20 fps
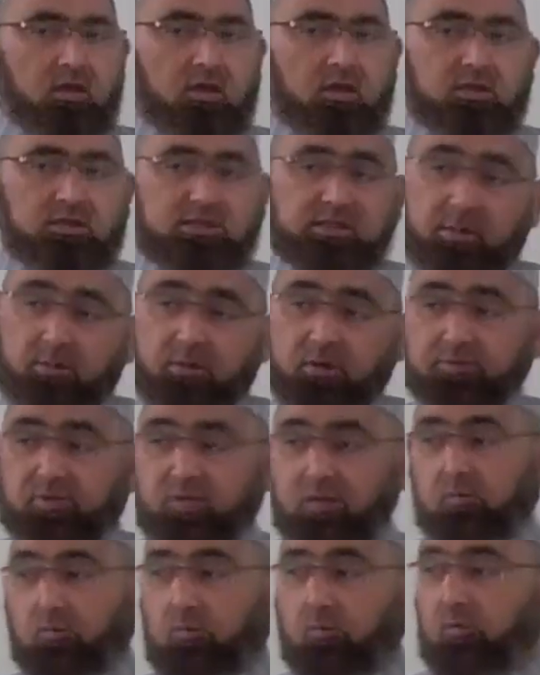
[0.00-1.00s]
Some of
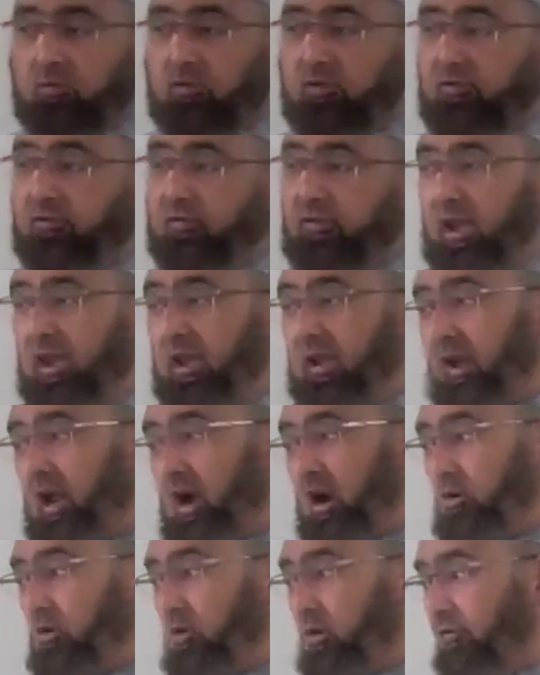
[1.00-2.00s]
them would faint
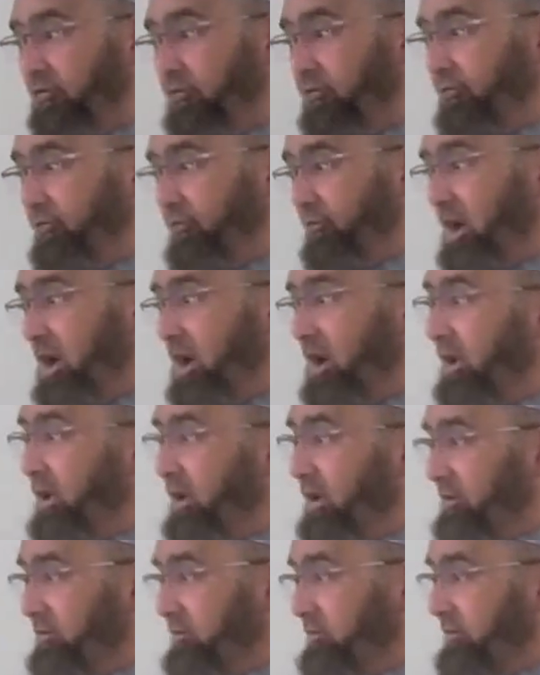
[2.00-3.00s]
out of
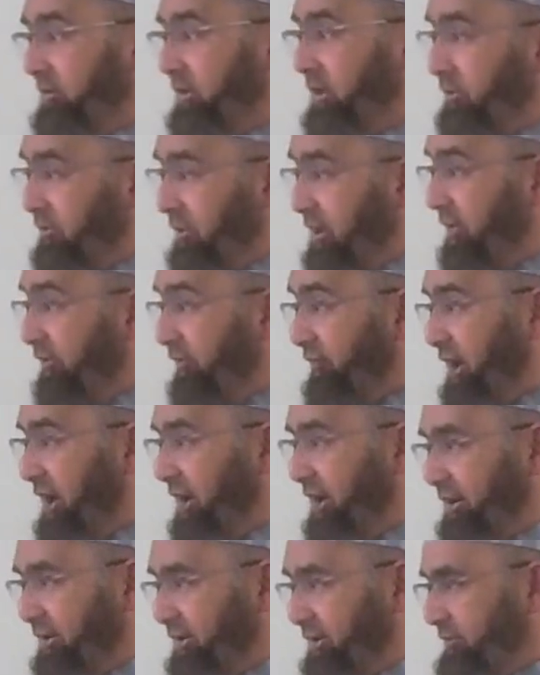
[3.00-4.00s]
hunger, literally faint.